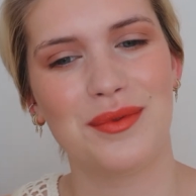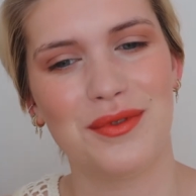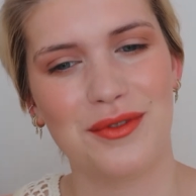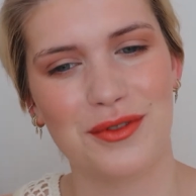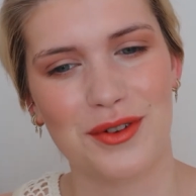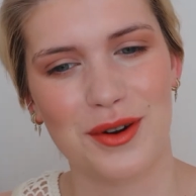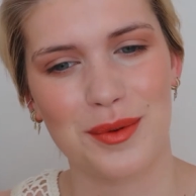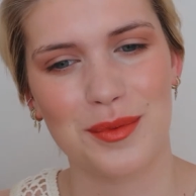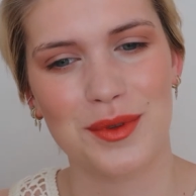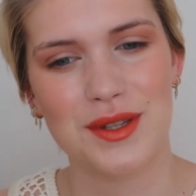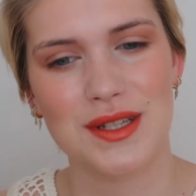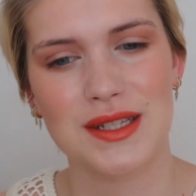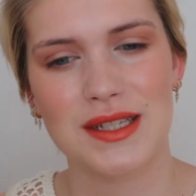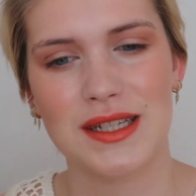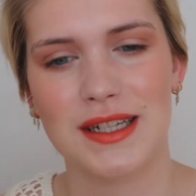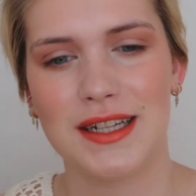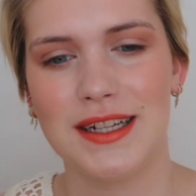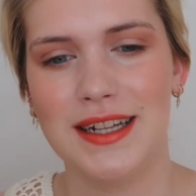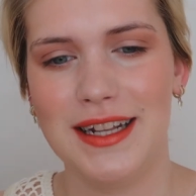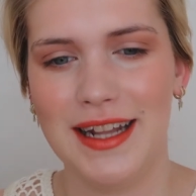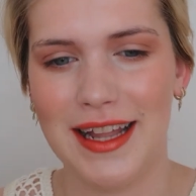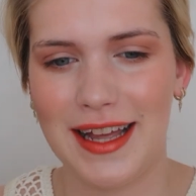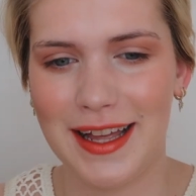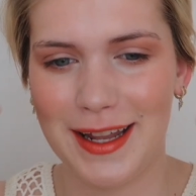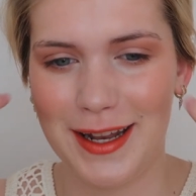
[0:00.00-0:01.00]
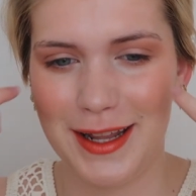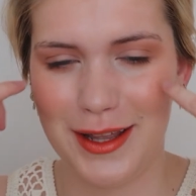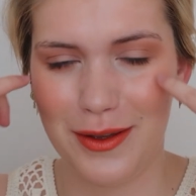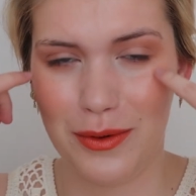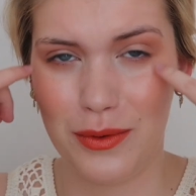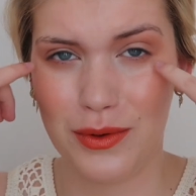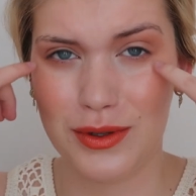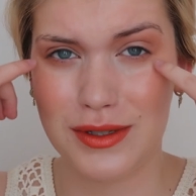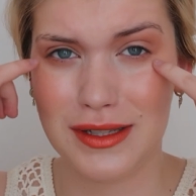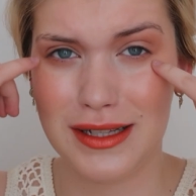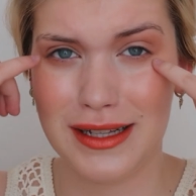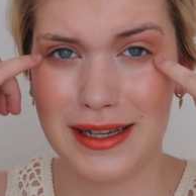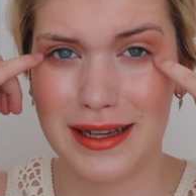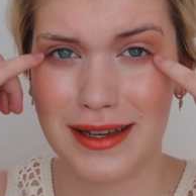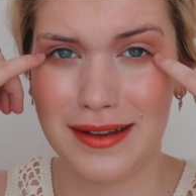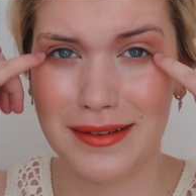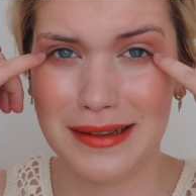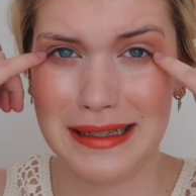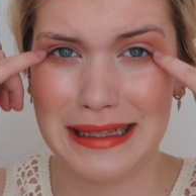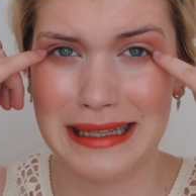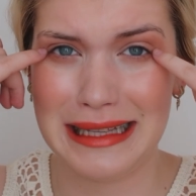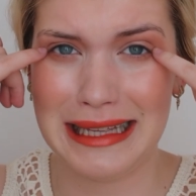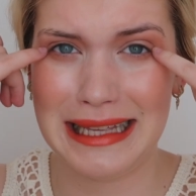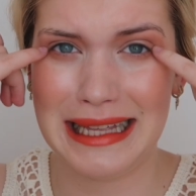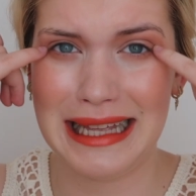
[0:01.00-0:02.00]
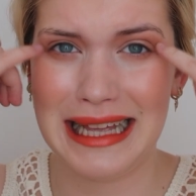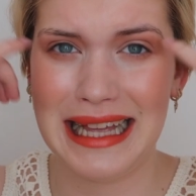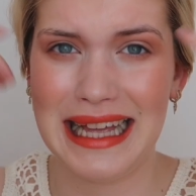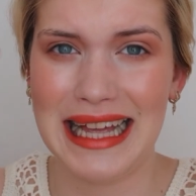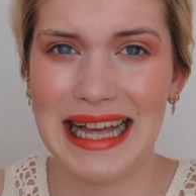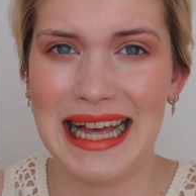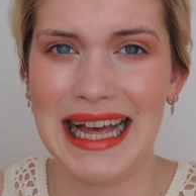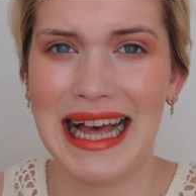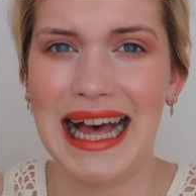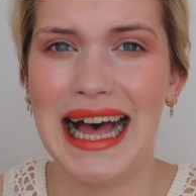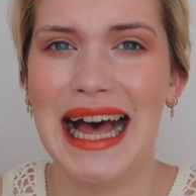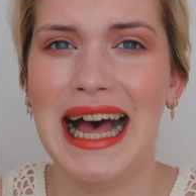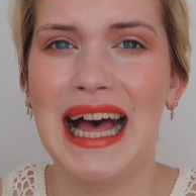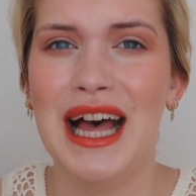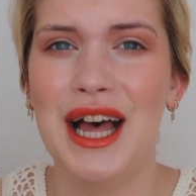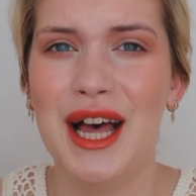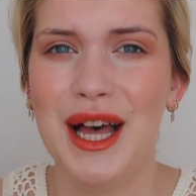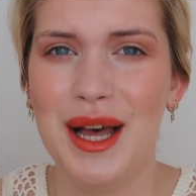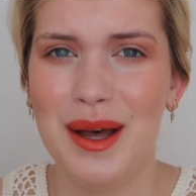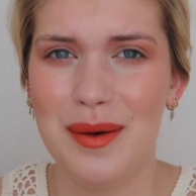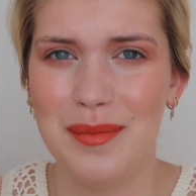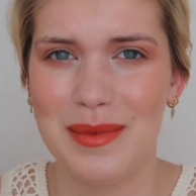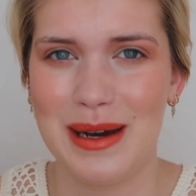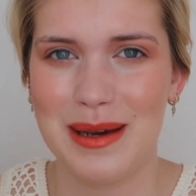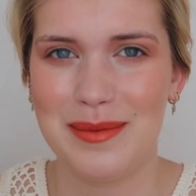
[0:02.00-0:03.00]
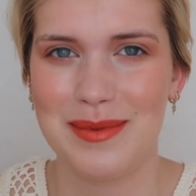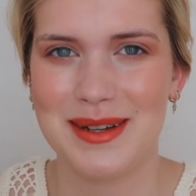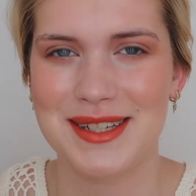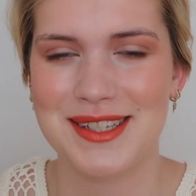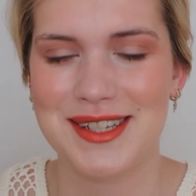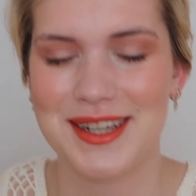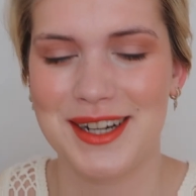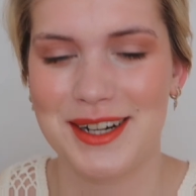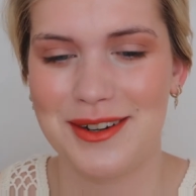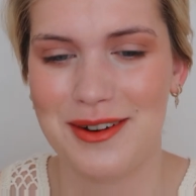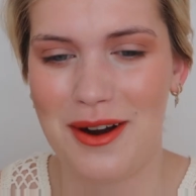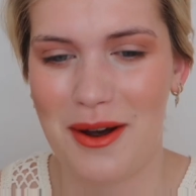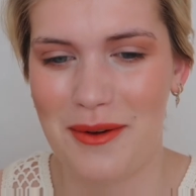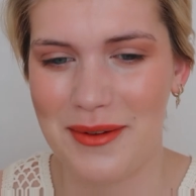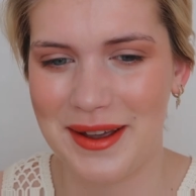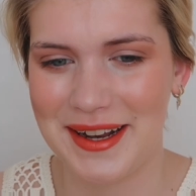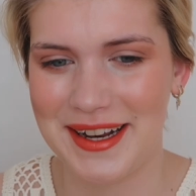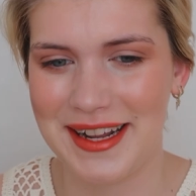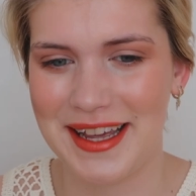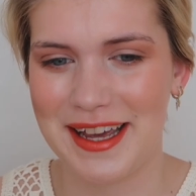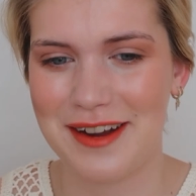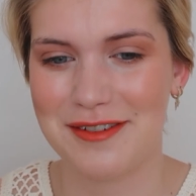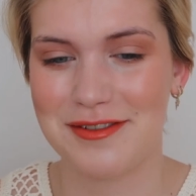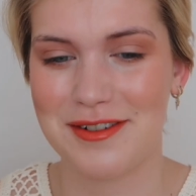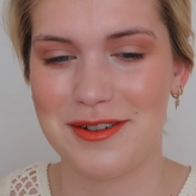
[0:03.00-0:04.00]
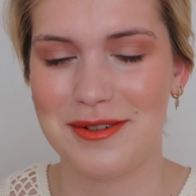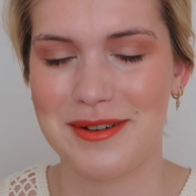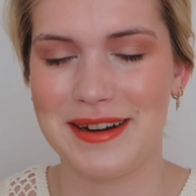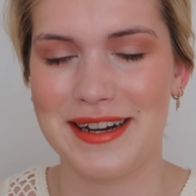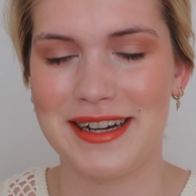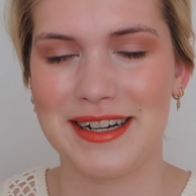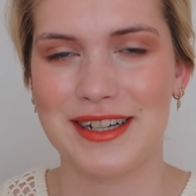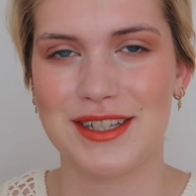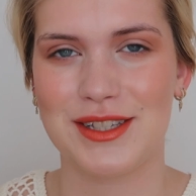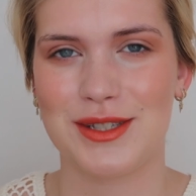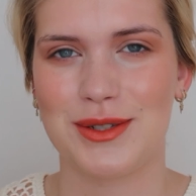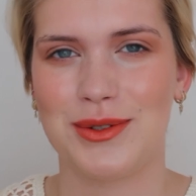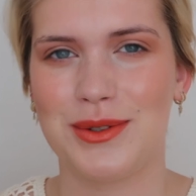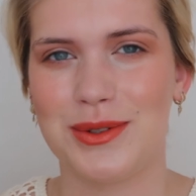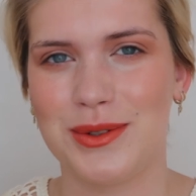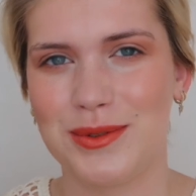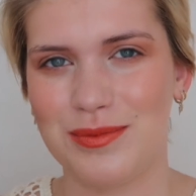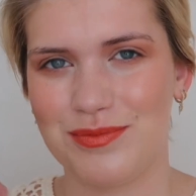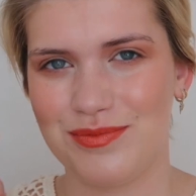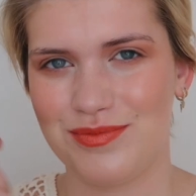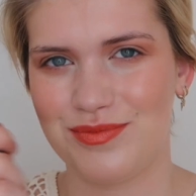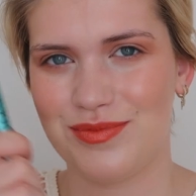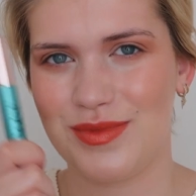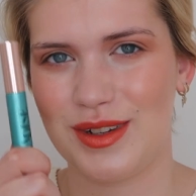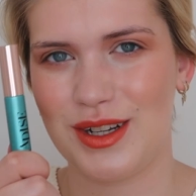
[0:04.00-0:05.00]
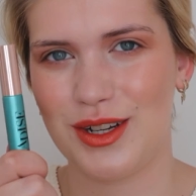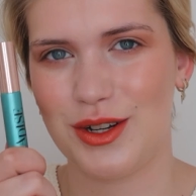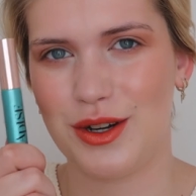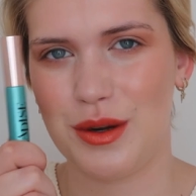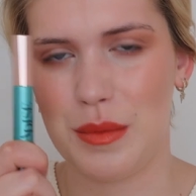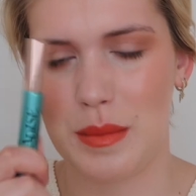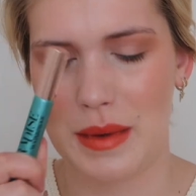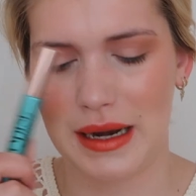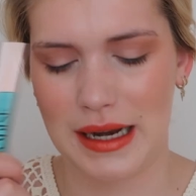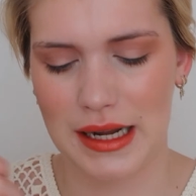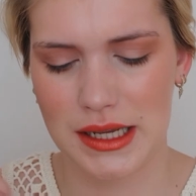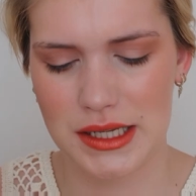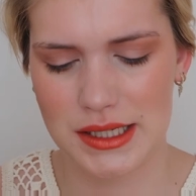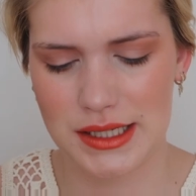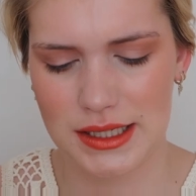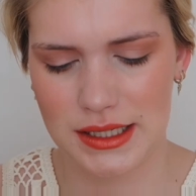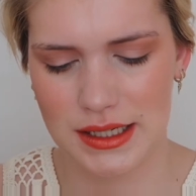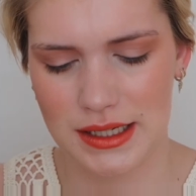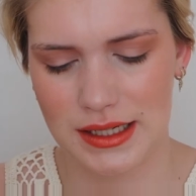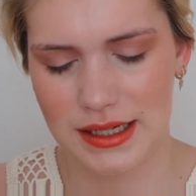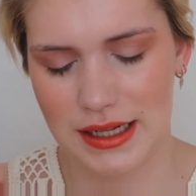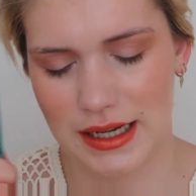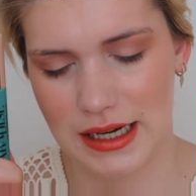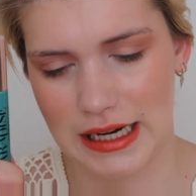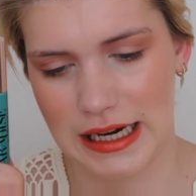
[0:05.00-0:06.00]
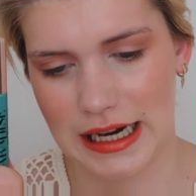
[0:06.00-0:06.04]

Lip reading: from the sun, and I was like, my mascara went everywhere. So learned my lesson.